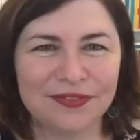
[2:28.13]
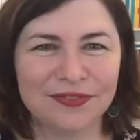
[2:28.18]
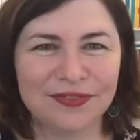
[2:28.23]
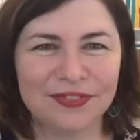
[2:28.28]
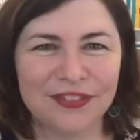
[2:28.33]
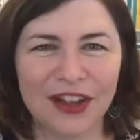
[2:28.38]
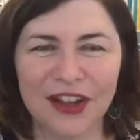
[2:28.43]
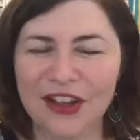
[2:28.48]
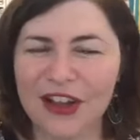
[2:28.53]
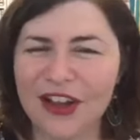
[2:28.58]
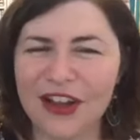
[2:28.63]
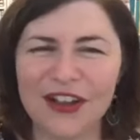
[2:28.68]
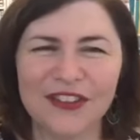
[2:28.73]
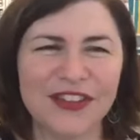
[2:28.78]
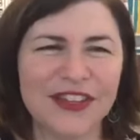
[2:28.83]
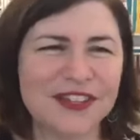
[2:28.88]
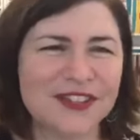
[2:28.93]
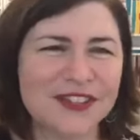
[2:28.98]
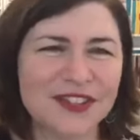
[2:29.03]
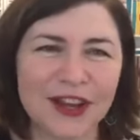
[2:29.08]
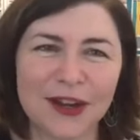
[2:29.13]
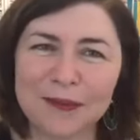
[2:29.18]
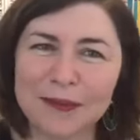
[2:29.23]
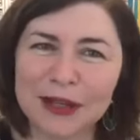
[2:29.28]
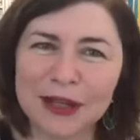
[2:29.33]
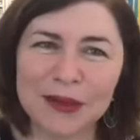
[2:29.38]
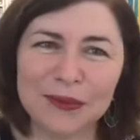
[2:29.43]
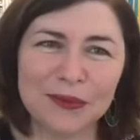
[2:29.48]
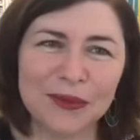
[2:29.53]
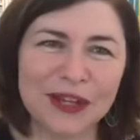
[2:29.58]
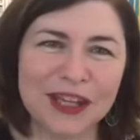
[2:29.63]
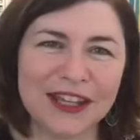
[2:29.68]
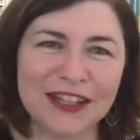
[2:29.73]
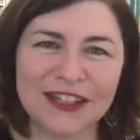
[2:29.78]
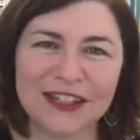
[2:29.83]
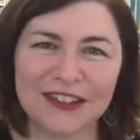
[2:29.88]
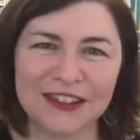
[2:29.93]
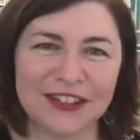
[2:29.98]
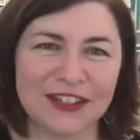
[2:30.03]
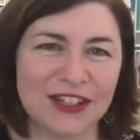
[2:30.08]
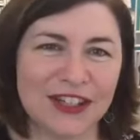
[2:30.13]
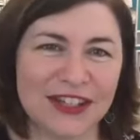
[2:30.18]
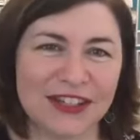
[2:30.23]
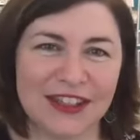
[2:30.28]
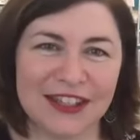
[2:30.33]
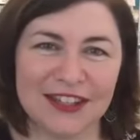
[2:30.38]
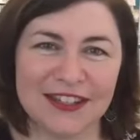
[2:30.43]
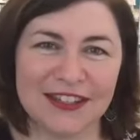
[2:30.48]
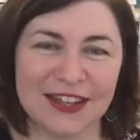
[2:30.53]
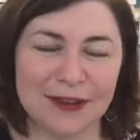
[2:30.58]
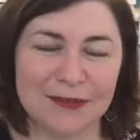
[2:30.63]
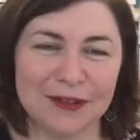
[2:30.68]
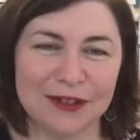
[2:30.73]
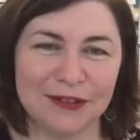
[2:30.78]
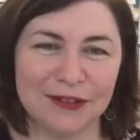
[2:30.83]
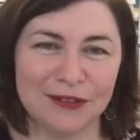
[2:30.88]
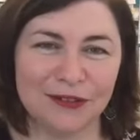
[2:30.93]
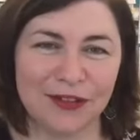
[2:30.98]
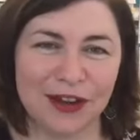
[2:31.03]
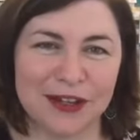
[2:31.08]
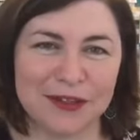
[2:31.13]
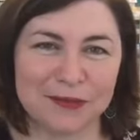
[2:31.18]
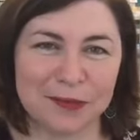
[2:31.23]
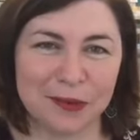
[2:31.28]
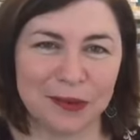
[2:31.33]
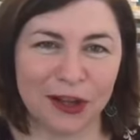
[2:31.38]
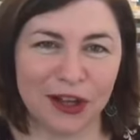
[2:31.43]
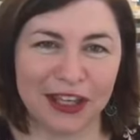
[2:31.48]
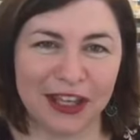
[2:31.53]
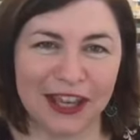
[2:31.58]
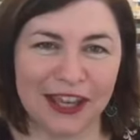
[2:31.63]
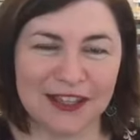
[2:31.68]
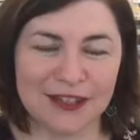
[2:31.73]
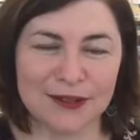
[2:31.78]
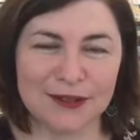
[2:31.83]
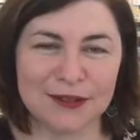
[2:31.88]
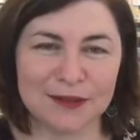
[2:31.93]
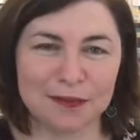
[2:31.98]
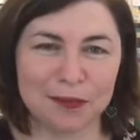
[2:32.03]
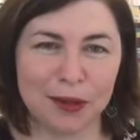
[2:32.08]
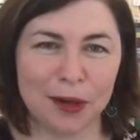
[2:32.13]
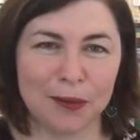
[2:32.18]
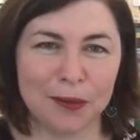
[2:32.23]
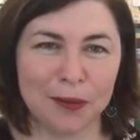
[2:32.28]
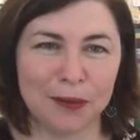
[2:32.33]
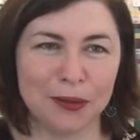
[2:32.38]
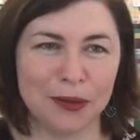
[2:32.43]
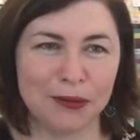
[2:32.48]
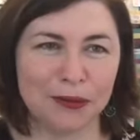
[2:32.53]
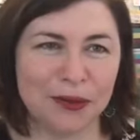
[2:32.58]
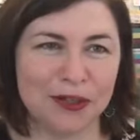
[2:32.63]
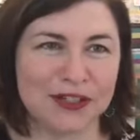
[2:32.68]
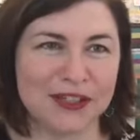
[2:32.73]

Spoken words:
Oh, there's so many weird glitchy things happening with Facebook. I guess probably what's